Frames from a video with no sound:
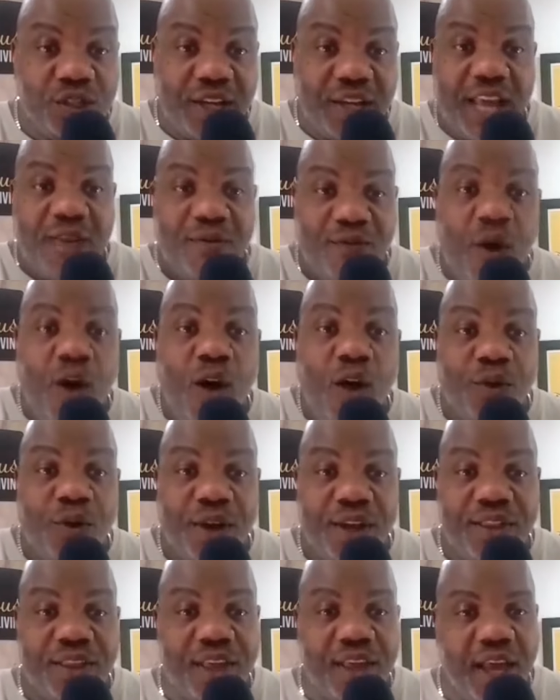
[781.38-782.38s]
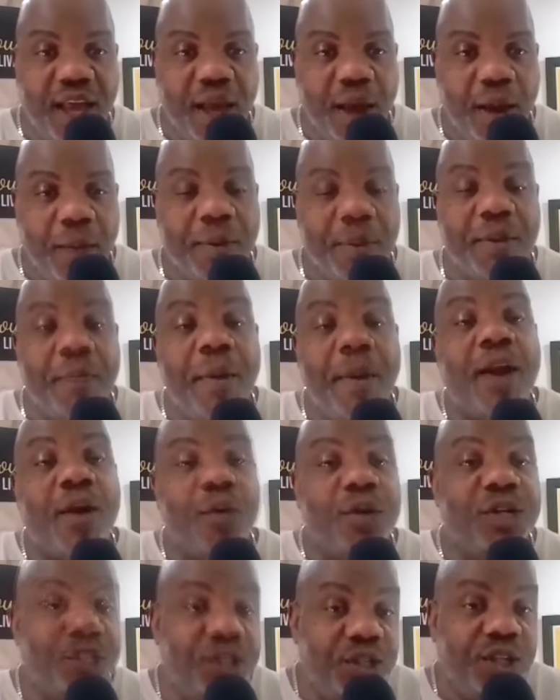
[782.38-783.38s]
to get involved with, but the manner
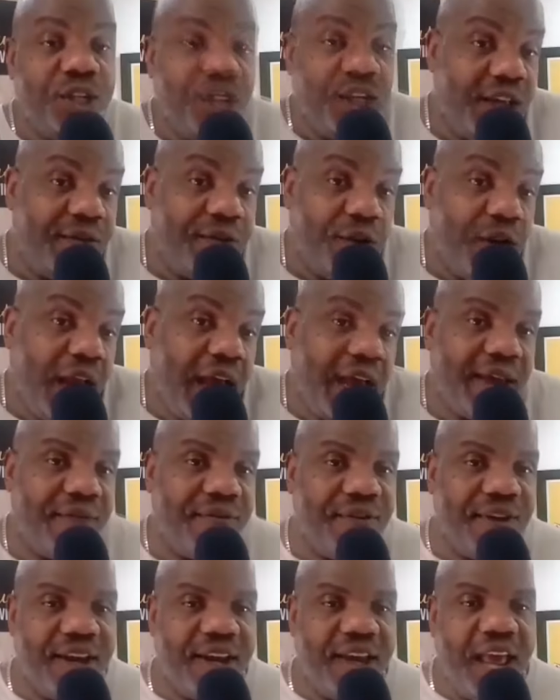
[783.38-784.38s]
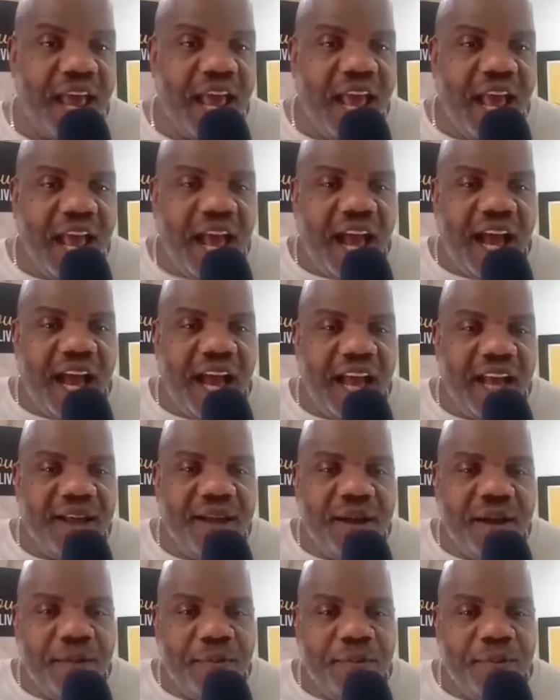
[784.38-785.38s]
in which you live your life and
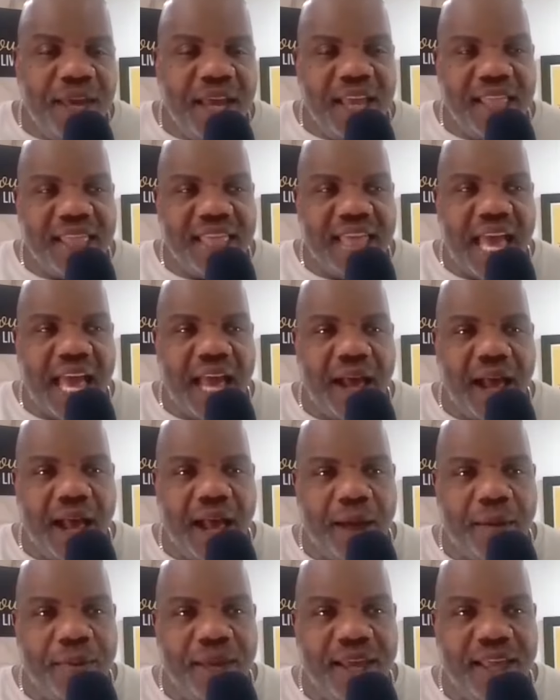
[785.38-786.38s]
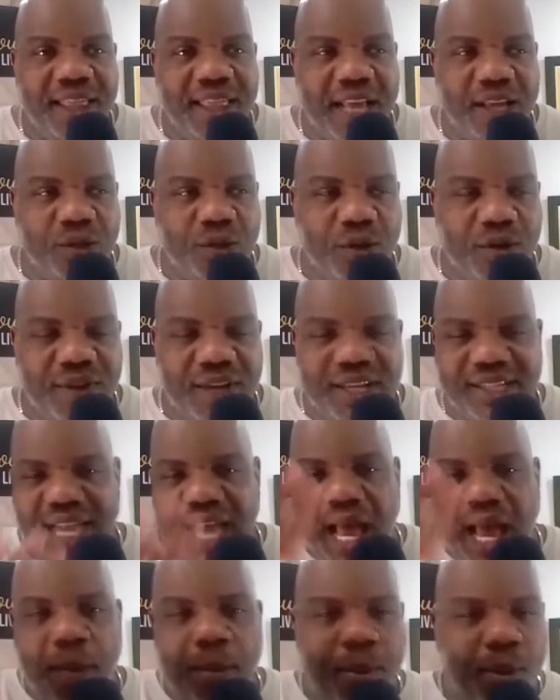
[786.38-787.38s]
uh, being that uh, being that sort of
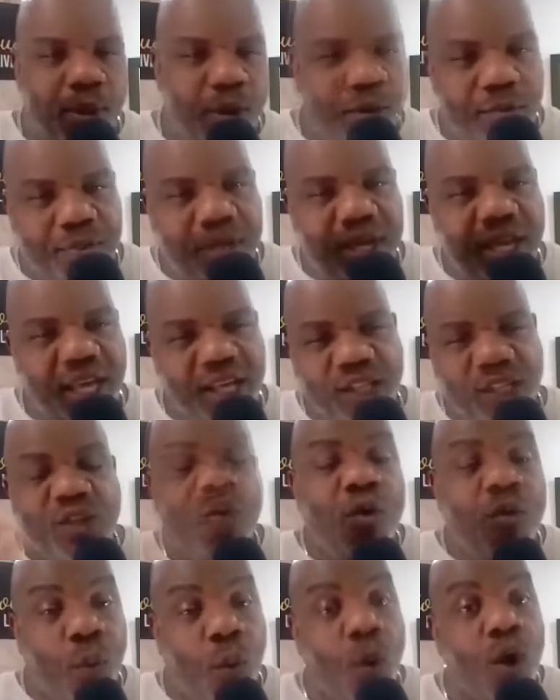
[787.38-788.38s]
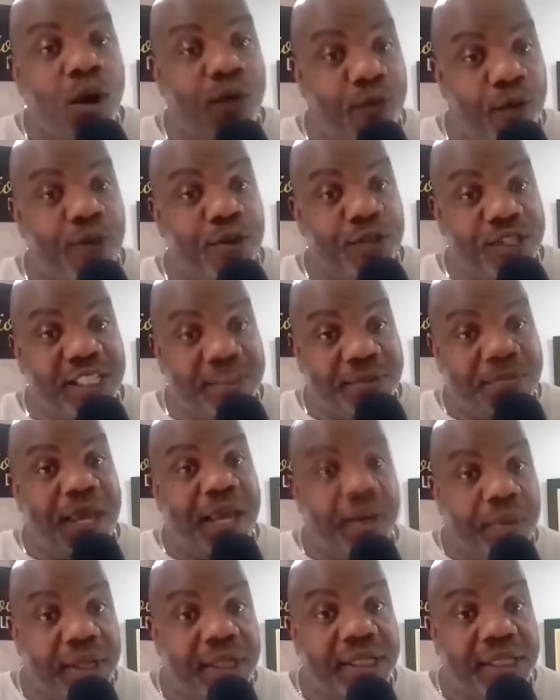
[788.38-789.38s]
example or beacon is so important for others to be
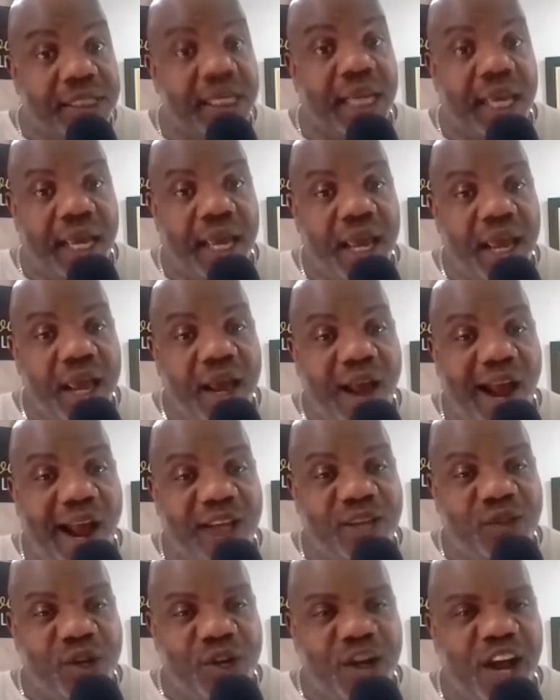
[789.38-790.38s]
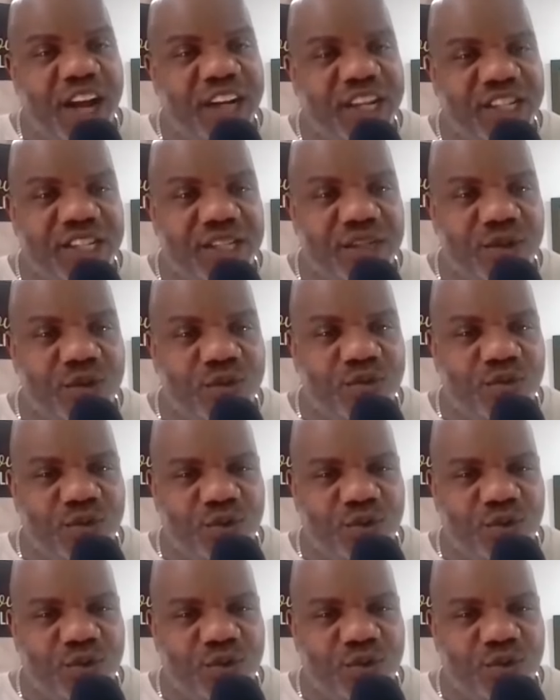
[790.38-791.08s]
able to see. Right? So you're not just